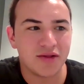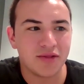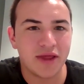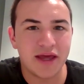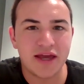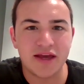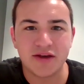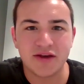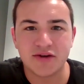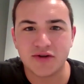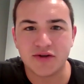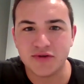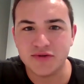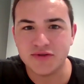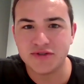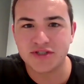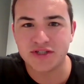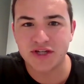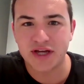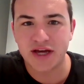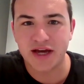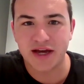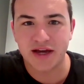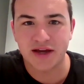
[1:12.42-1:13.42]
Leighton
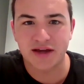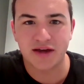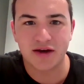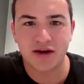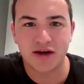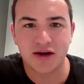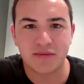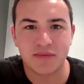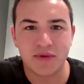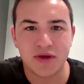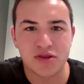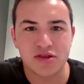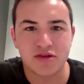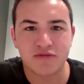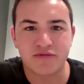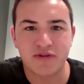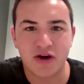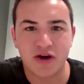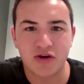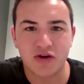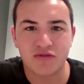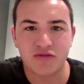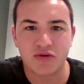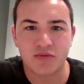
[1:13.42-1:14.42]
Cusack, he's the
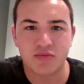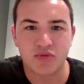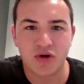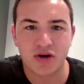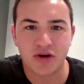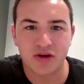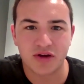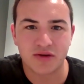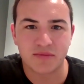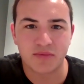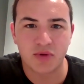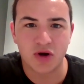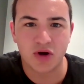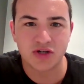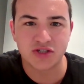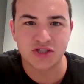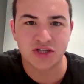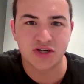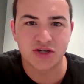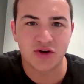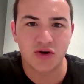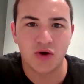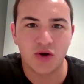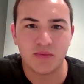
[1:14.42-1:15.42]
founder of a
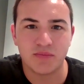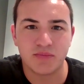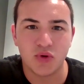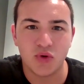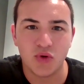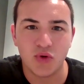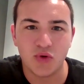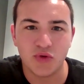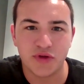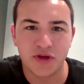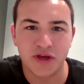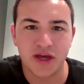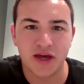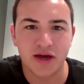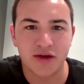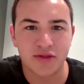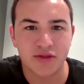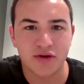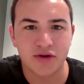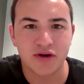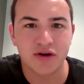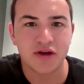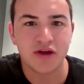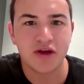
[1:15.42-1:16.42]
project called Pool
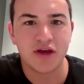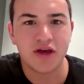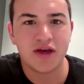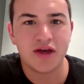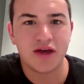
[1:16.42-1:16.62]
Together.